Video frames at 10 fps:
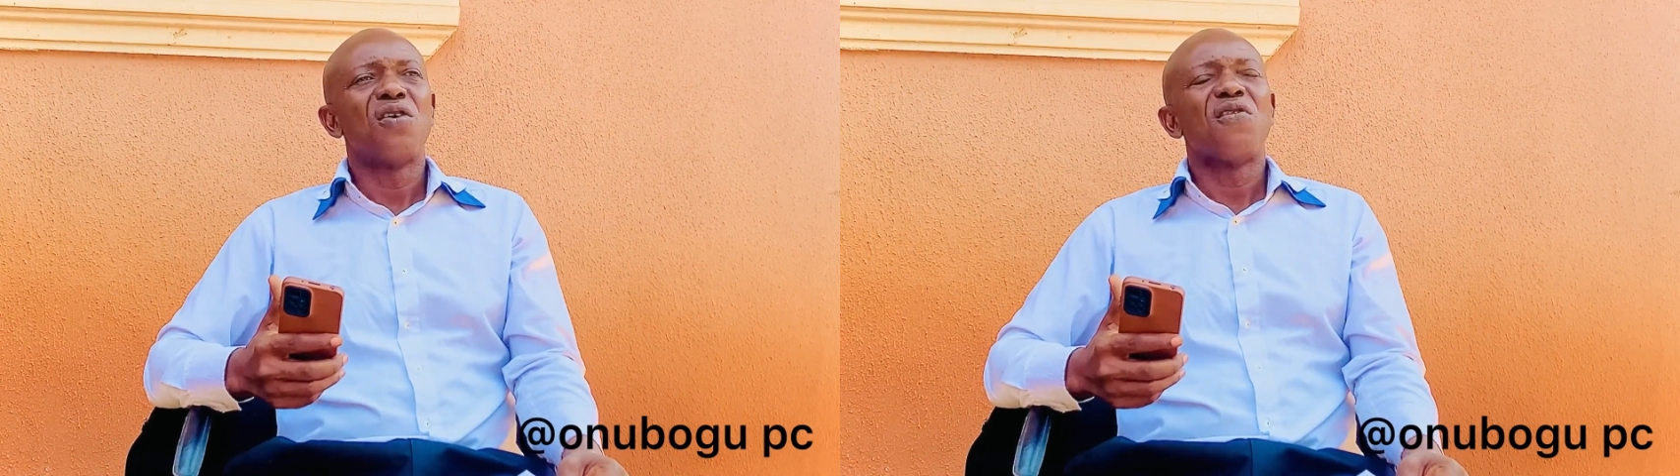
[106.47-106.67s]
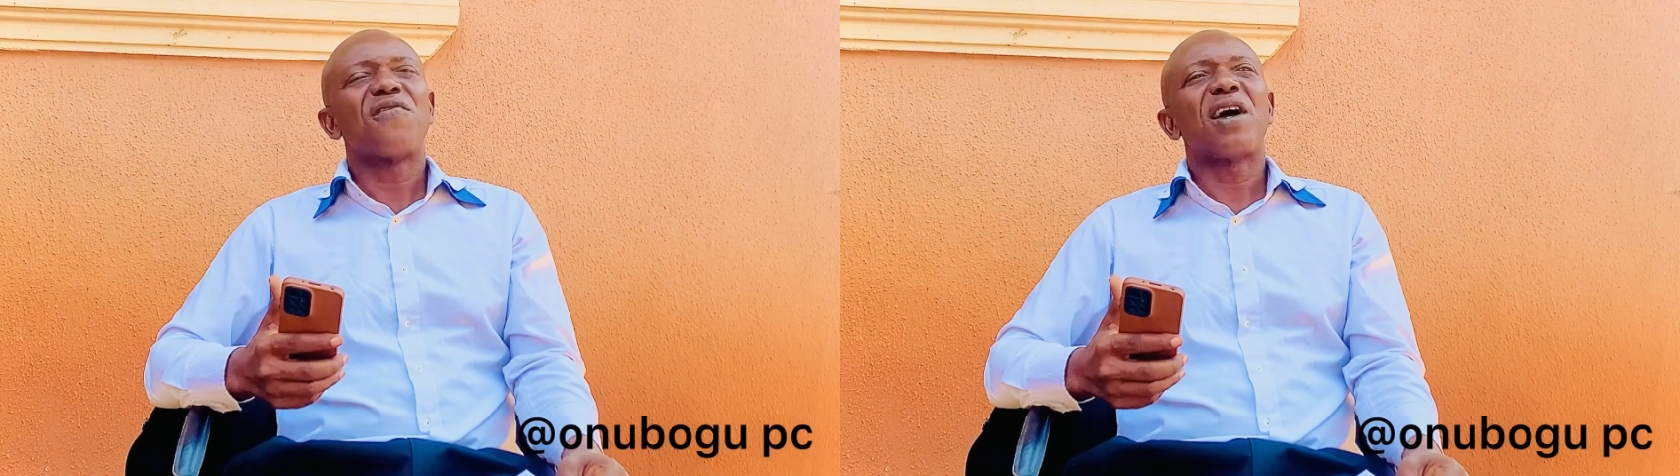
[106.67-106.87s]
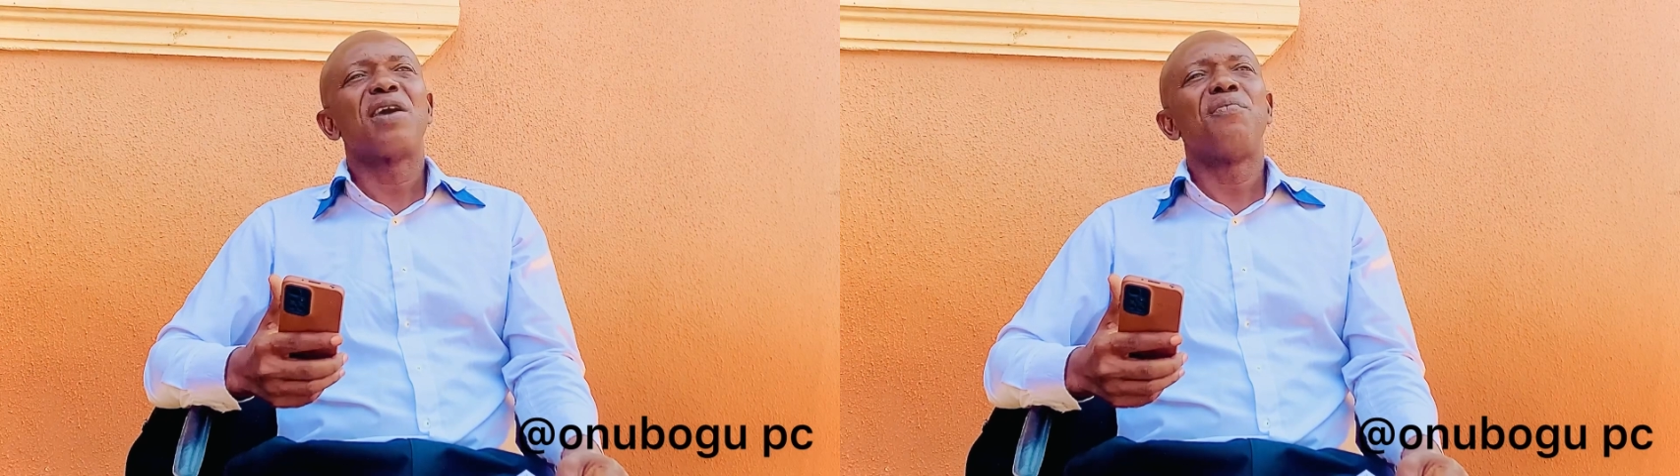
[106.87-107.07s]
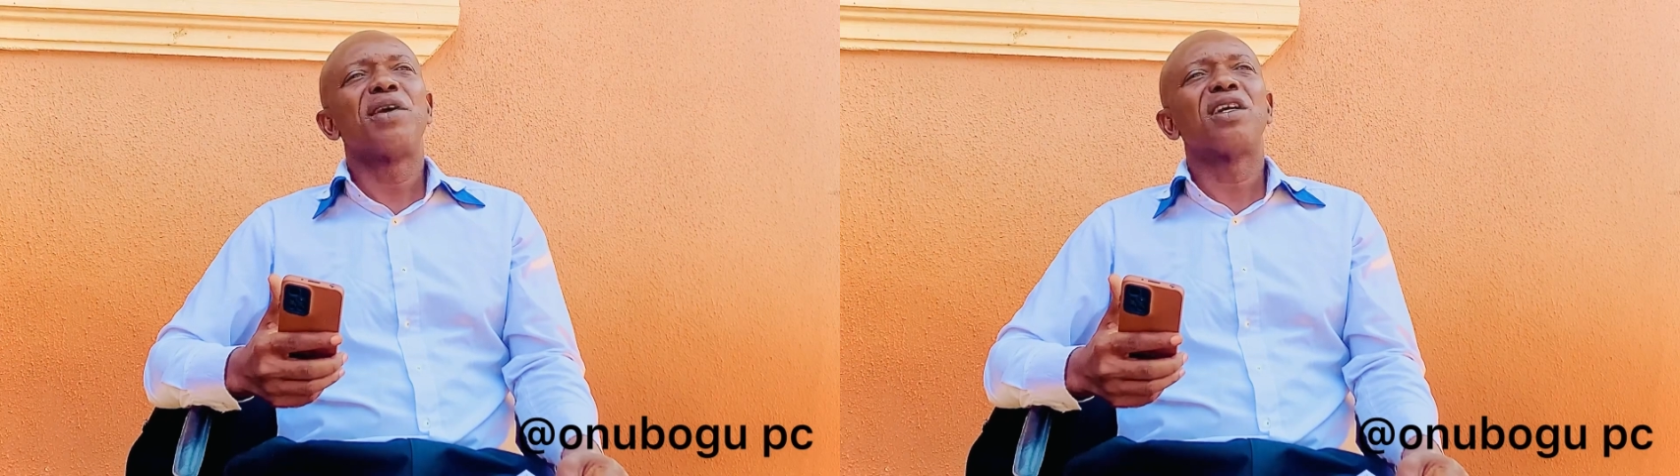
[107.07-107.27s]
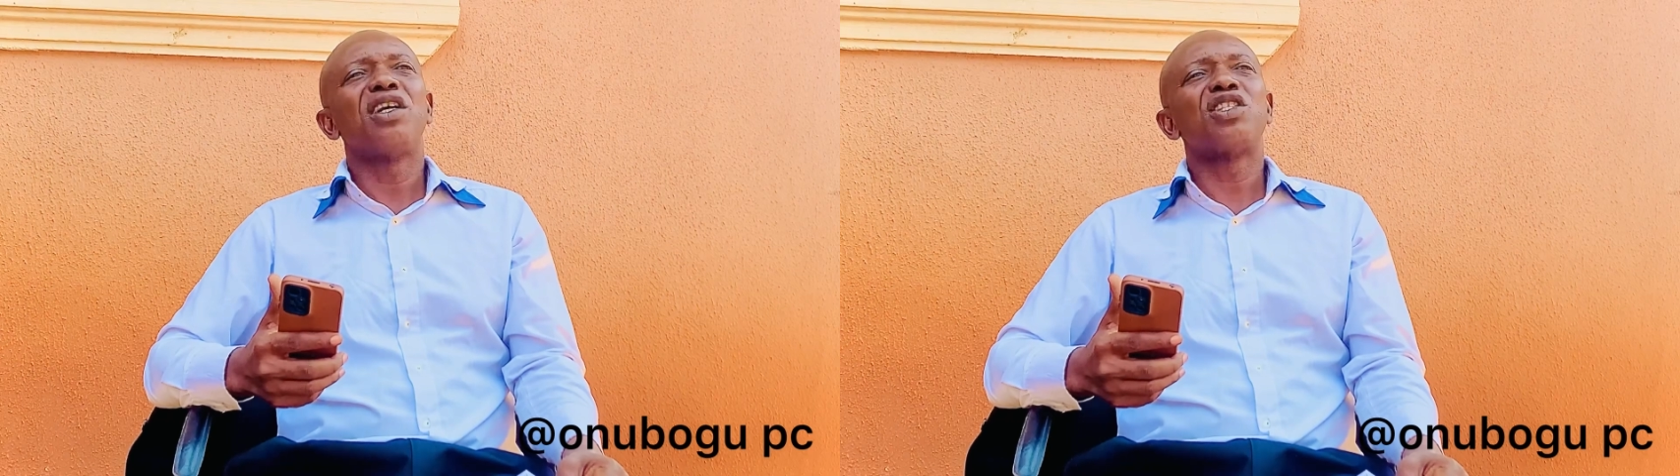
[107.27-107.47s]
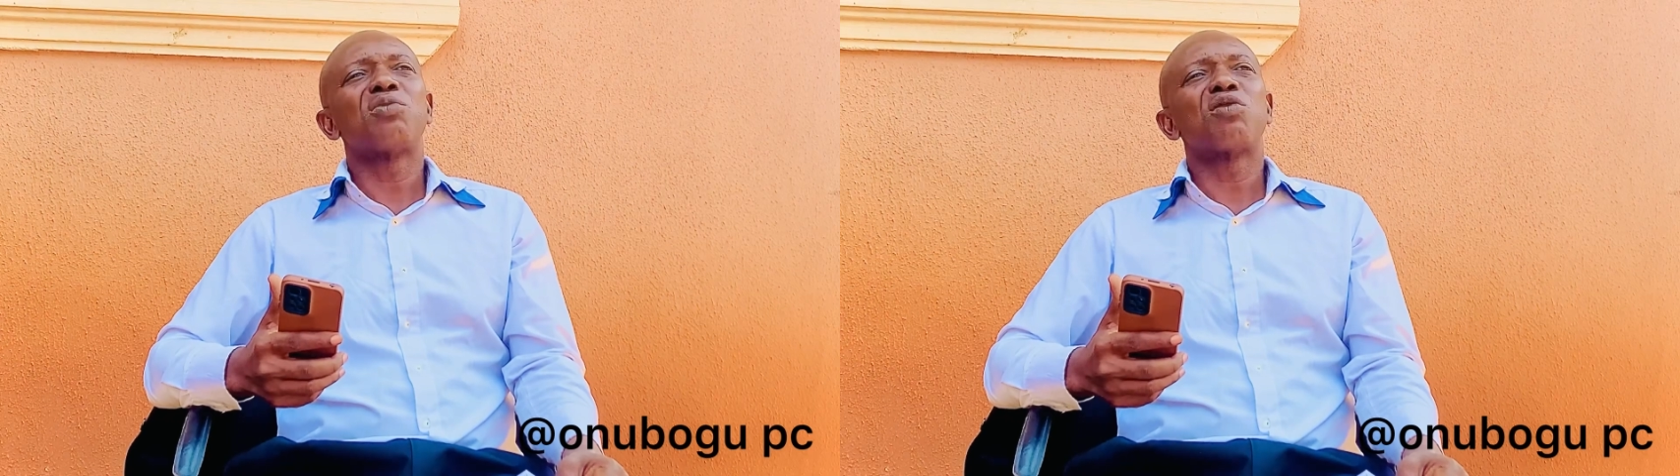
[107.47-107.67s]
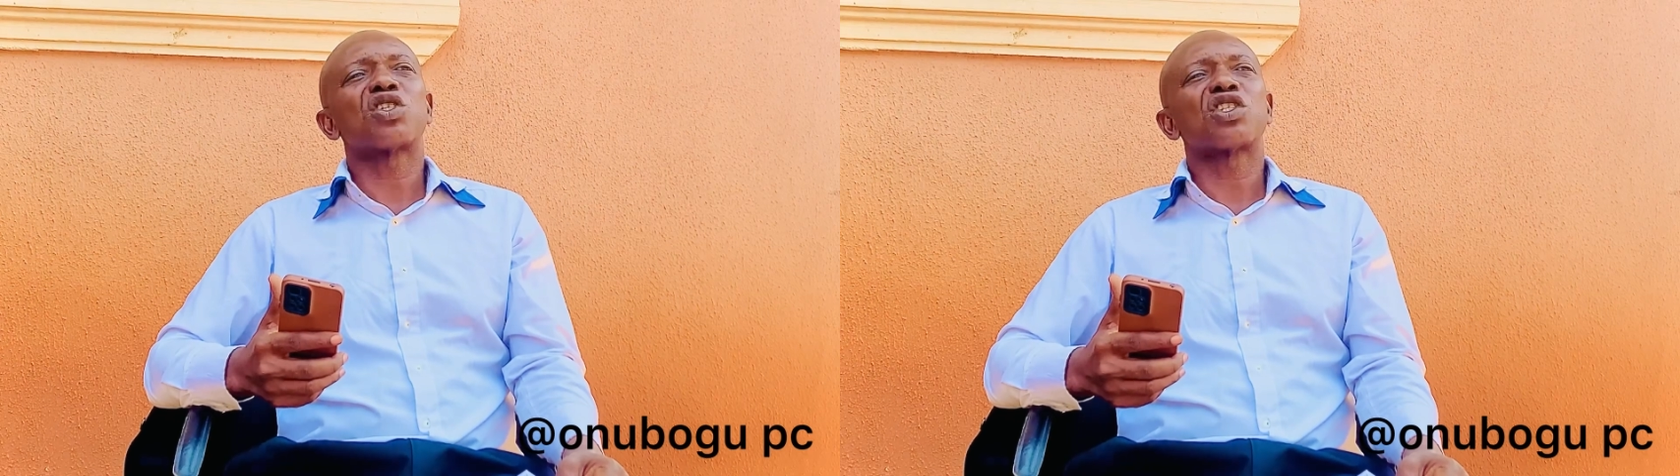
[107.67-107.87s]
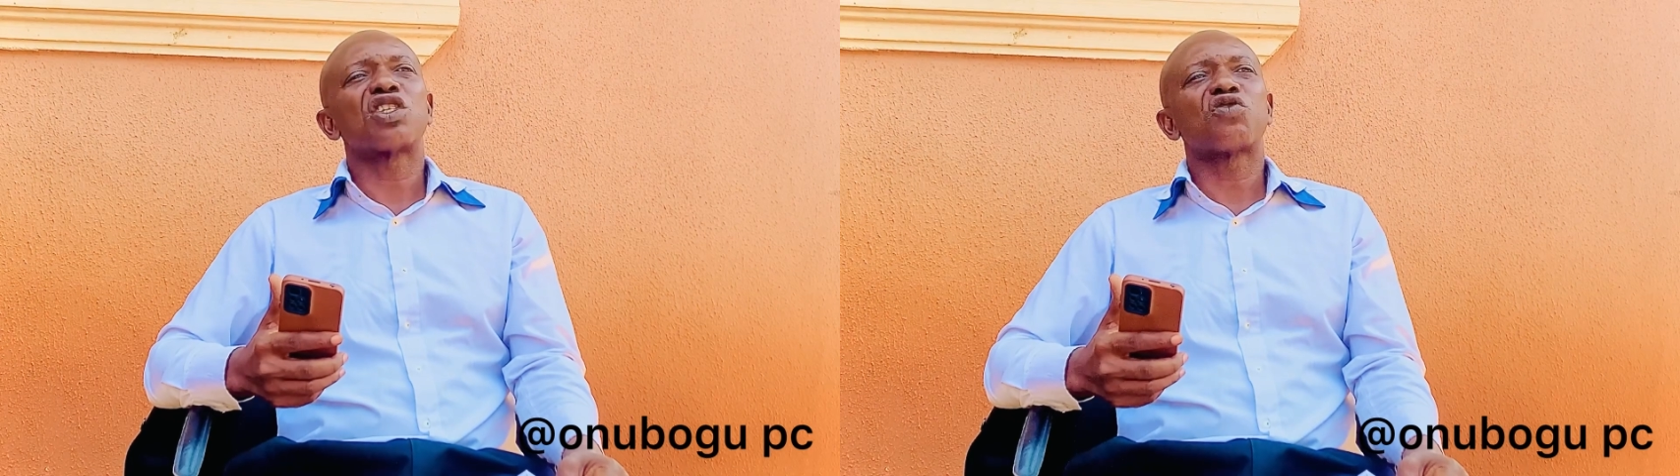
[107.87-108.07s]
Fire make a
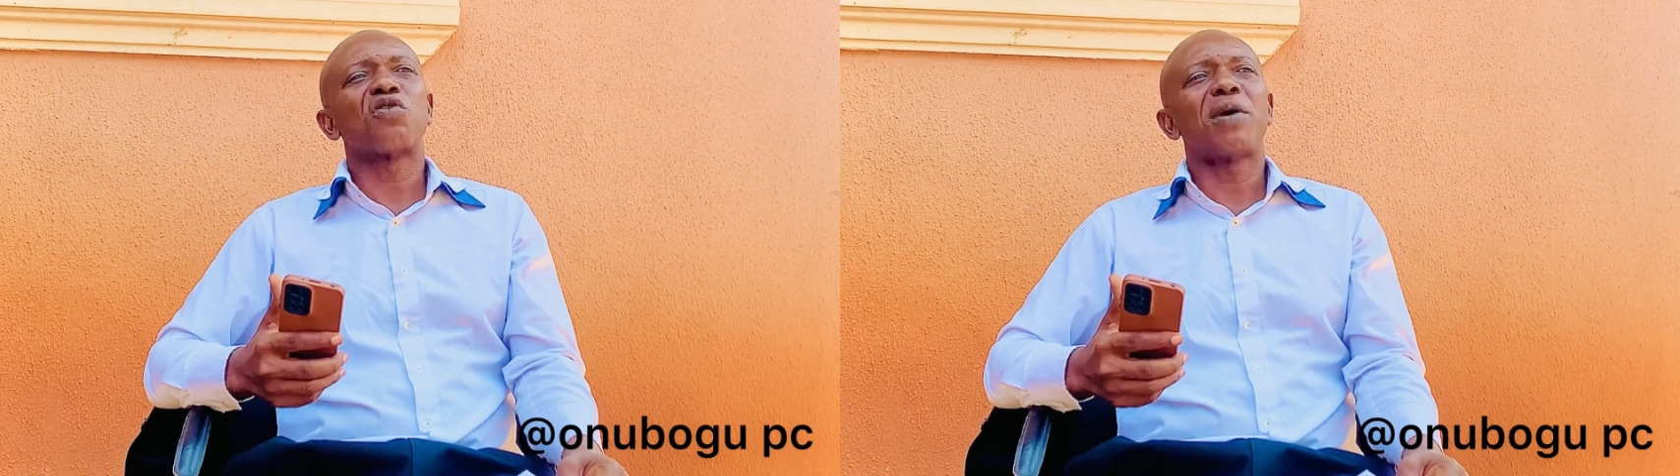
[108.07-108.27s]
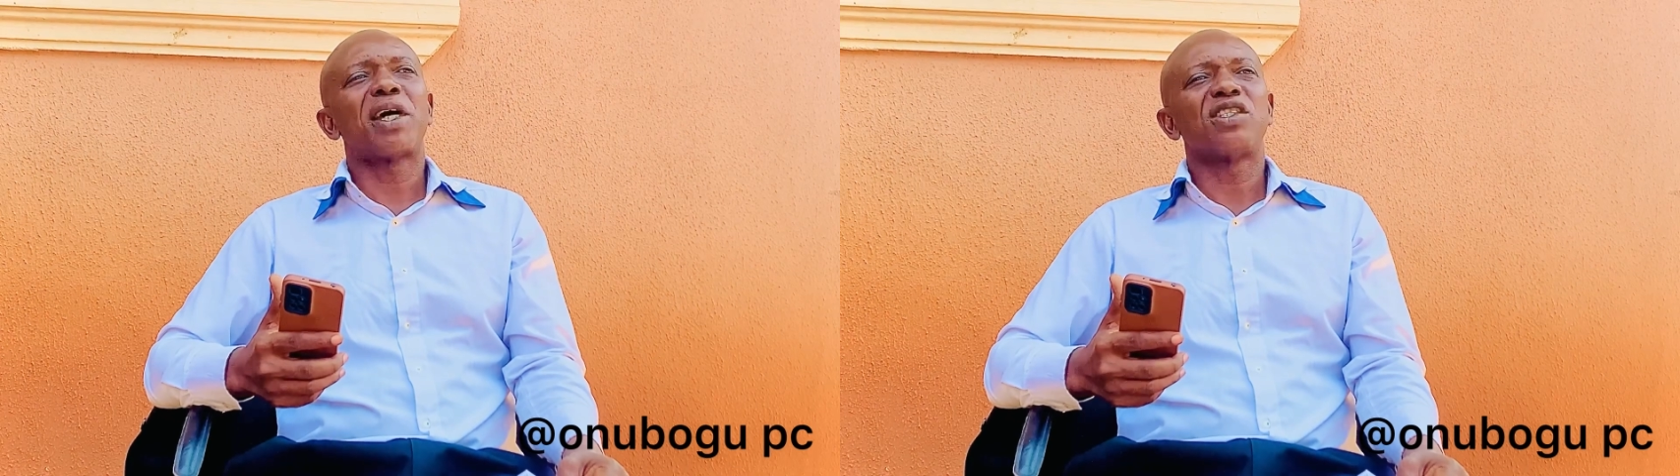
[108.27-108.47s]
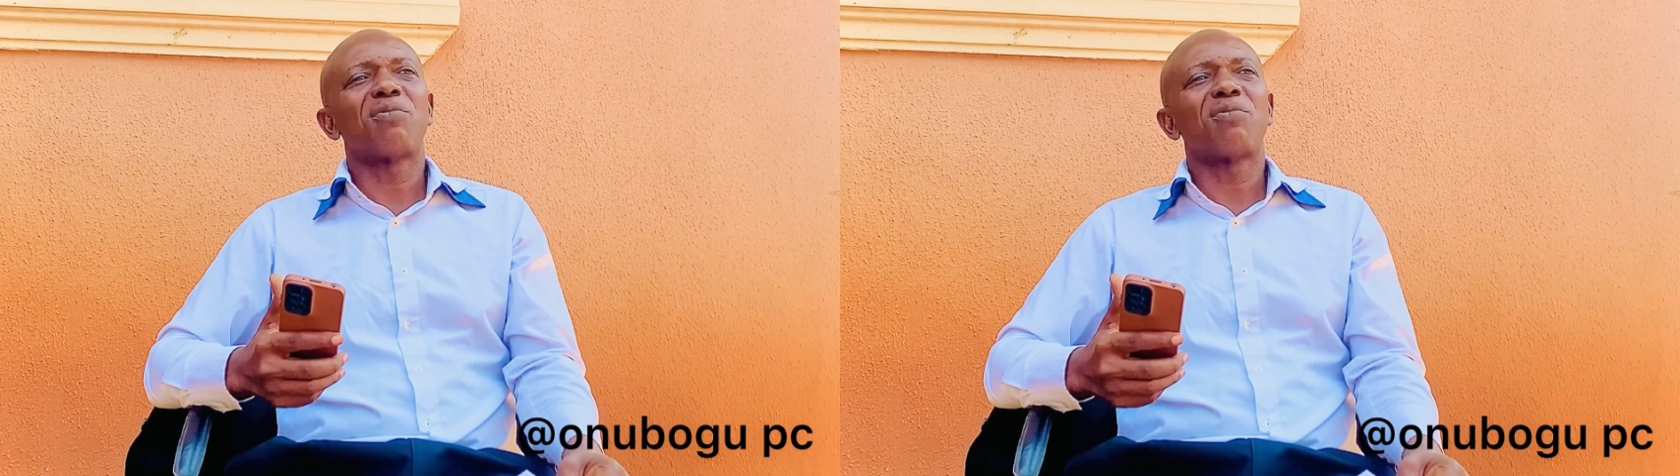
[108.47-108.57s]
successful marriage.